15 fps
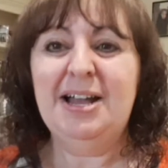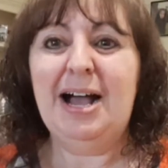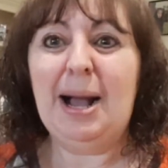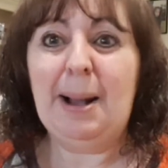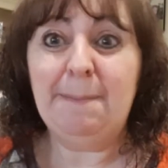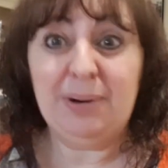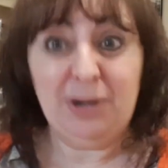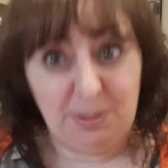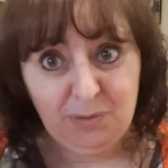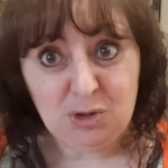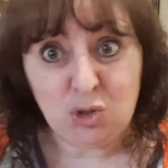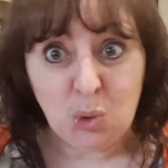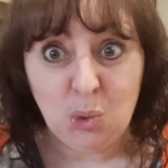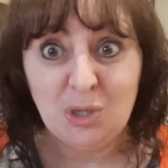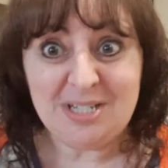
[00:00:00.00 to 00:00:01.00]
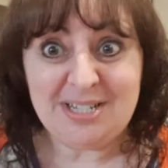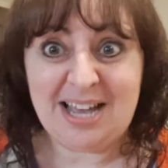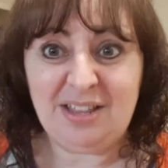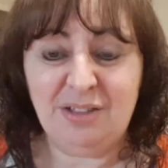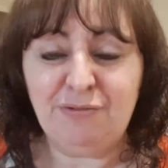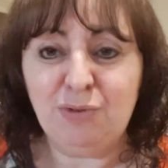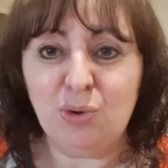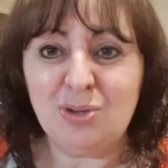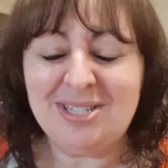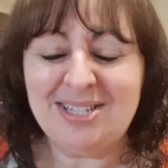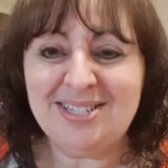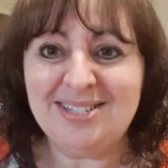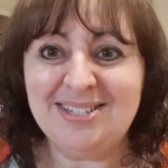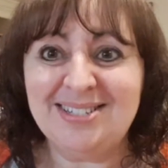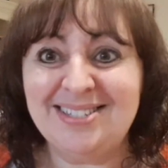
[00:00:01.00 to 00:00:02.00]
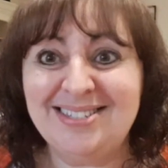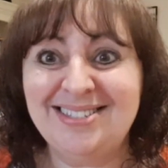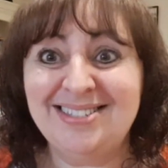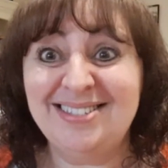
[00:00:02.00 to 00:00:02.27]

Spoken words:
but I'm the tallest out of the 4 sisters,